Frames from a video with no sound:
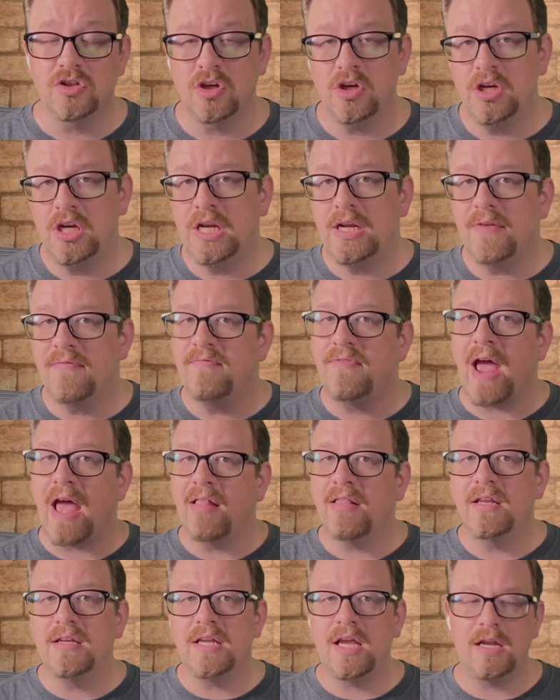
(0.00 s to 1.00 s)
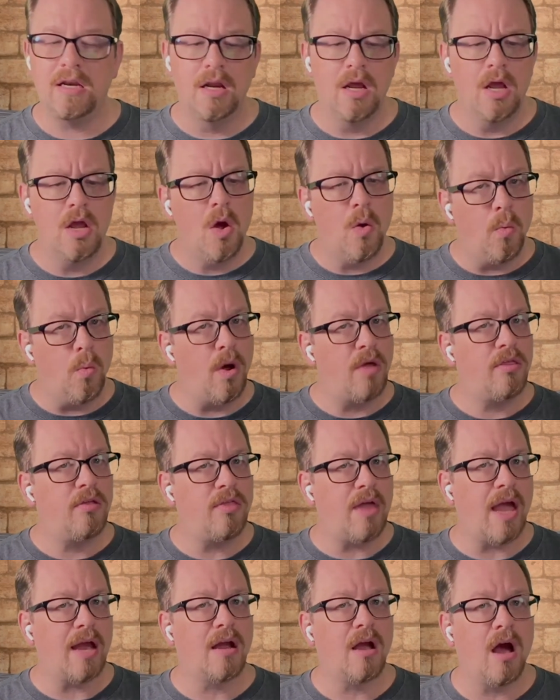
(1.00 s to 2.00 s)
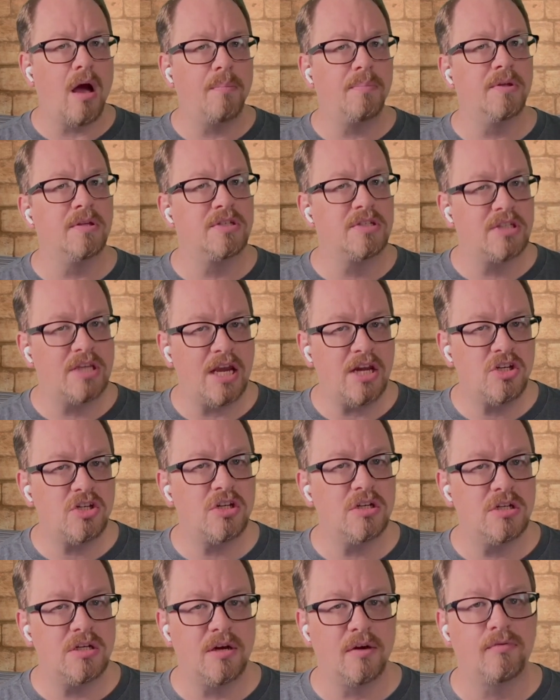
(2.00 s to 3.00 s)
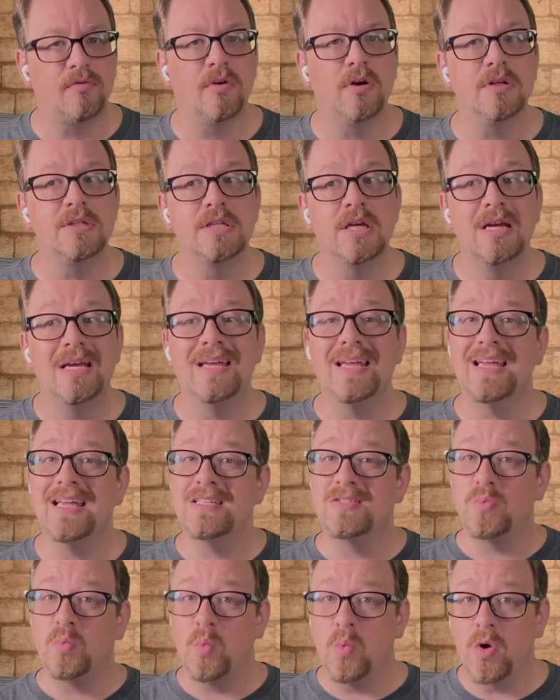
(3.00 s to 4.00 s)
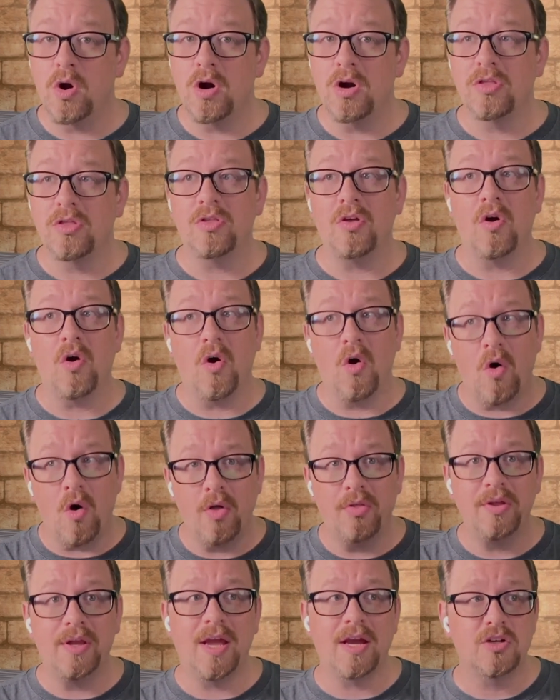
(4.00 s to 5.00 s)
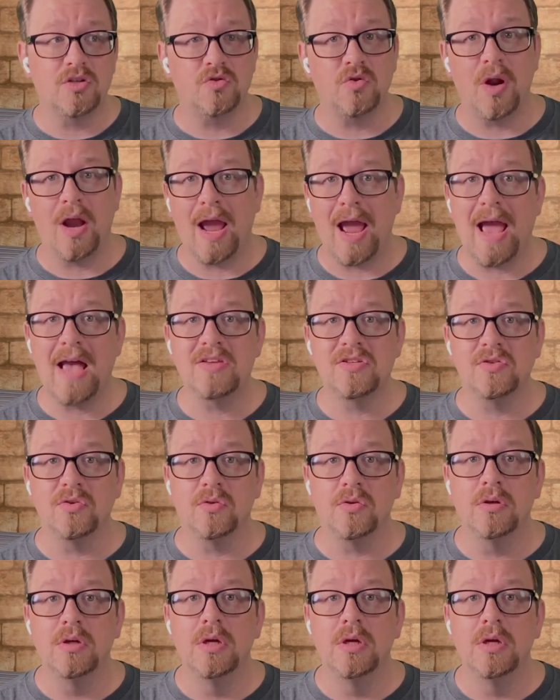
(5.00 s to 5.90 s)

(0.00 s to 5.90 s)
you need to validate whether that compensation difference is worth all the extra hassle